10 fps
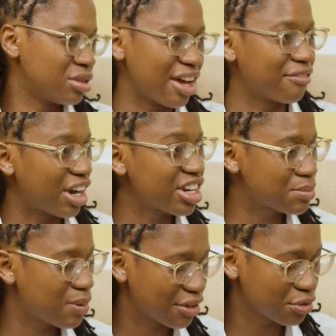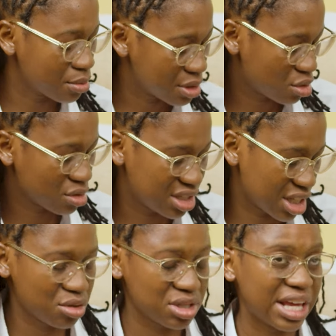there are various platforms, there
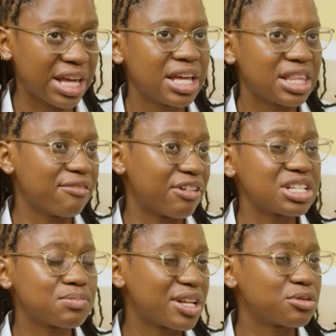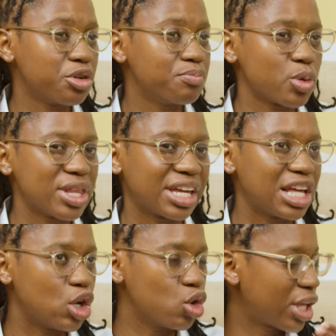are various platforms where they
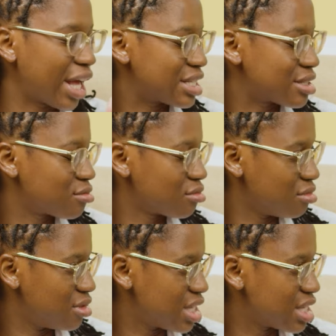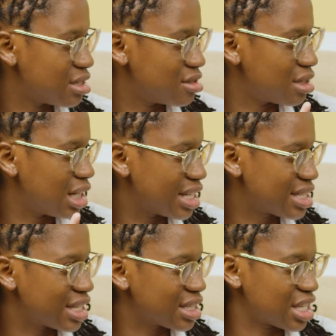can look at these
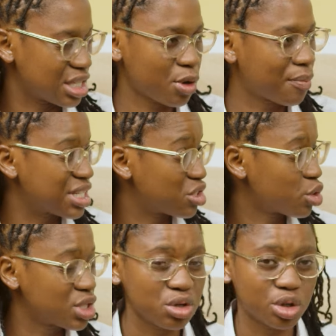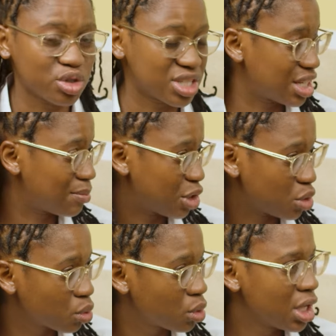listings. There's
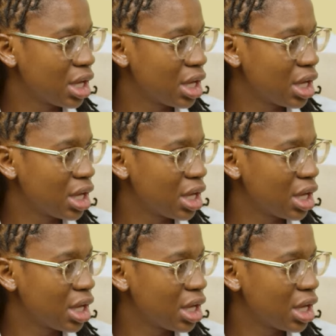property.co.zw.